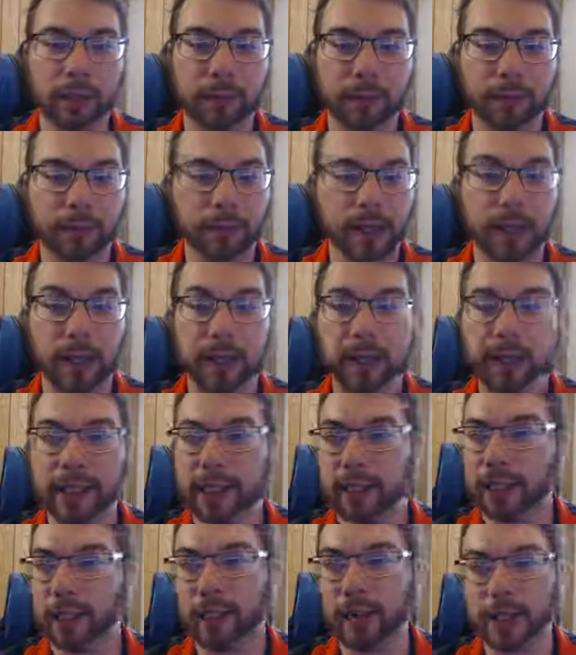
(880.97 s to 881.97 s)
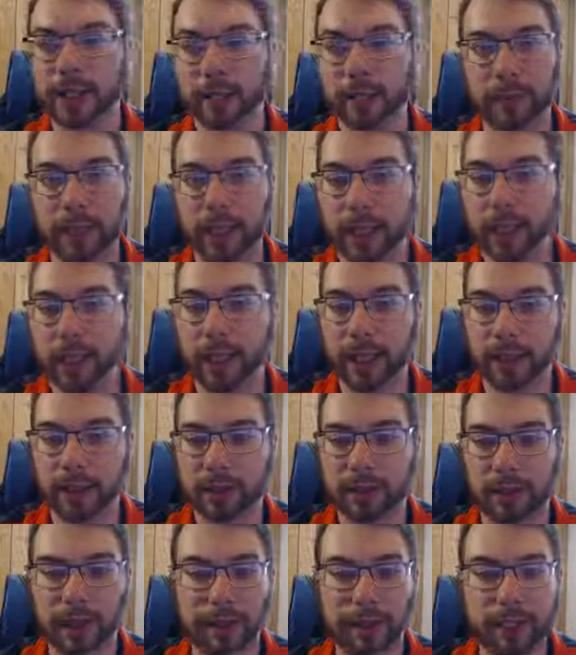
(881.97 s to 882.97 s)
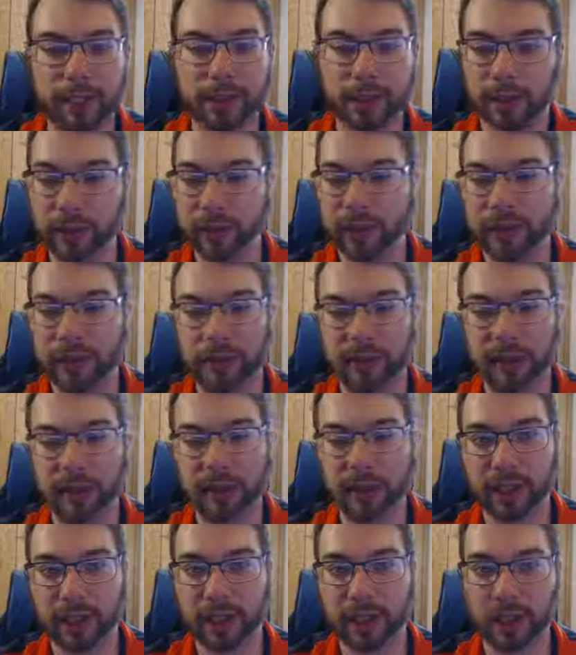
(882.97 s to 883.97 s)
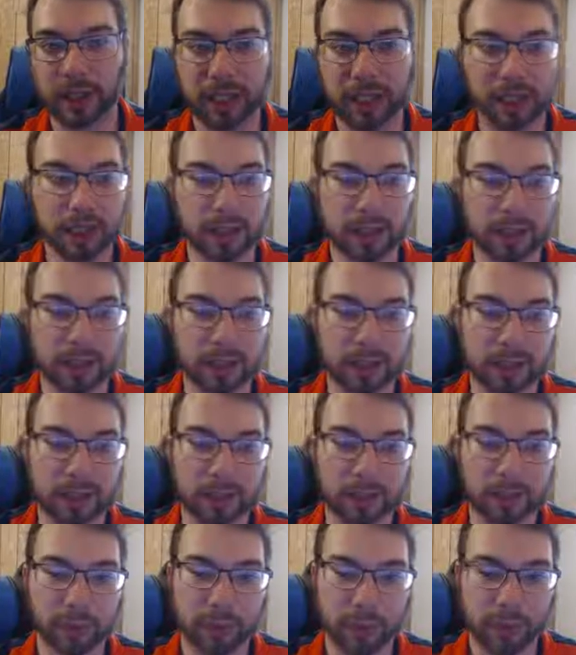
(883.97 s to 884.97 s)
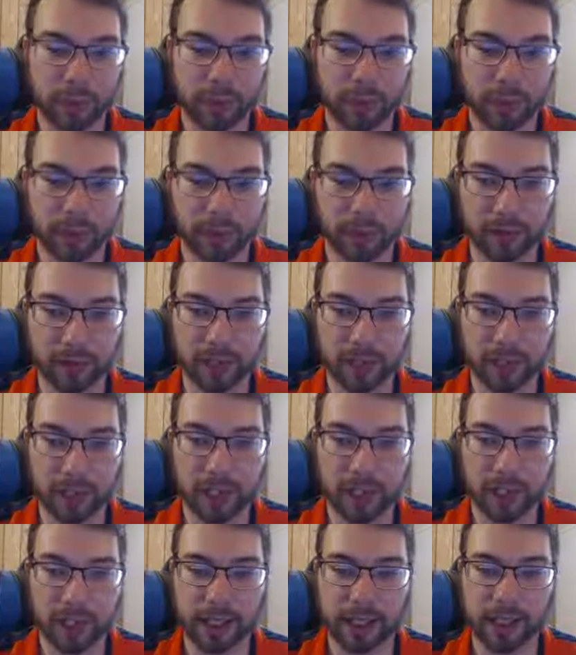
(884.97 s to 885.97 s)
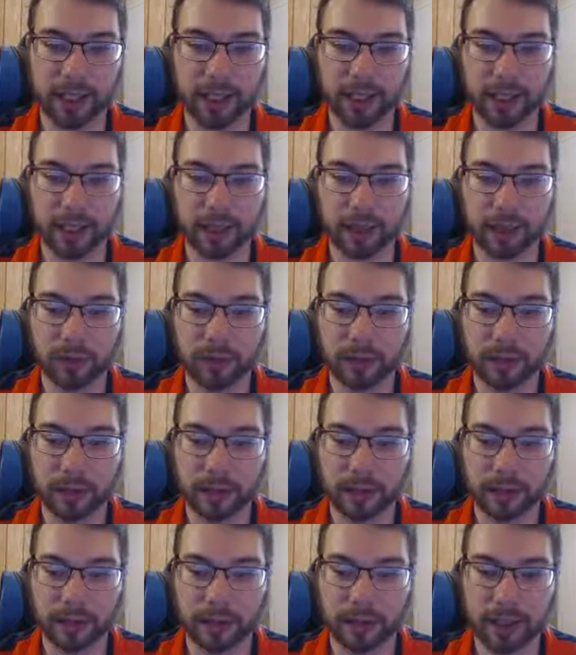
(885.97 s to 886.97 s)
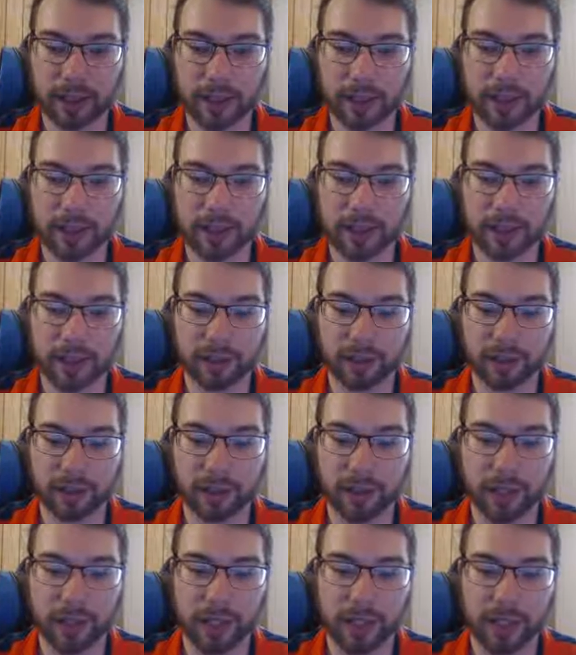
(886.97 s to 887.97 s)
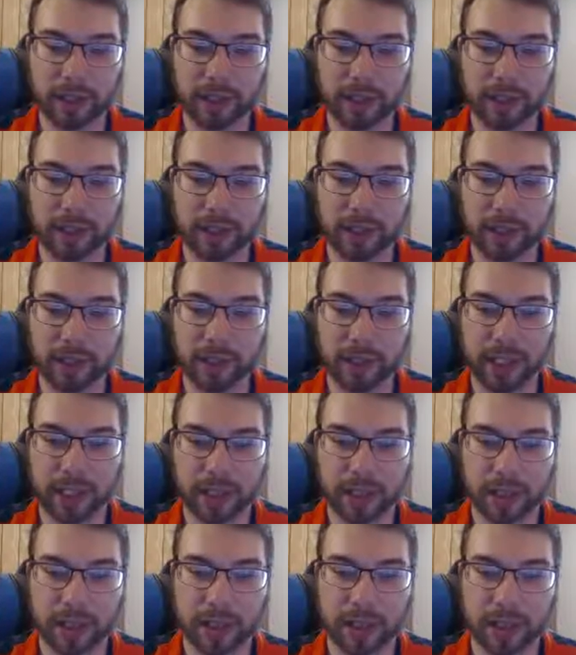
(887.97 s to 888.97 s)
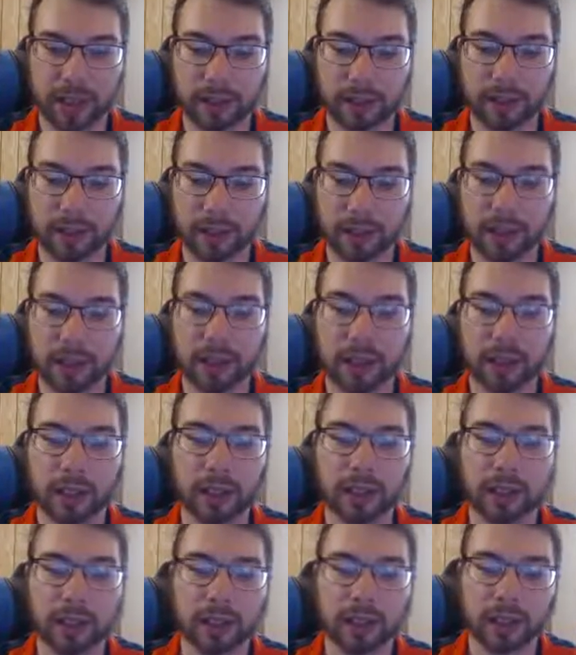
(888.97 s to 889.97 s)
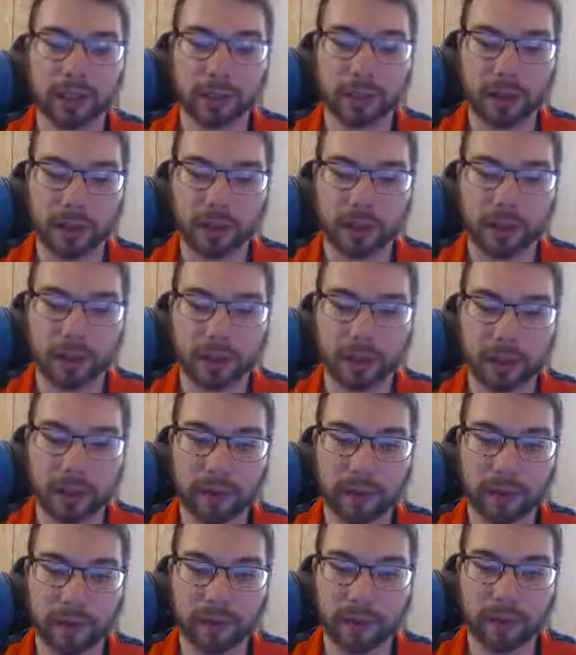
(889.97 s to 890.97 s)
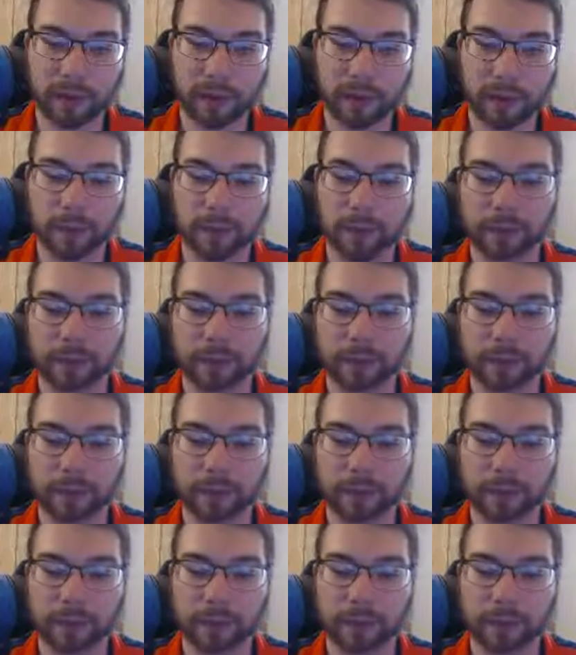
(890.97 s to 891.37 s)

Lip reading: Drowning can go into many decks. I'm actually going to get rid of it though because it is a pretty expensive card, and I don't necessarily think it's quite as good for this deck as I thought it was. So we're going to get rid of it for now.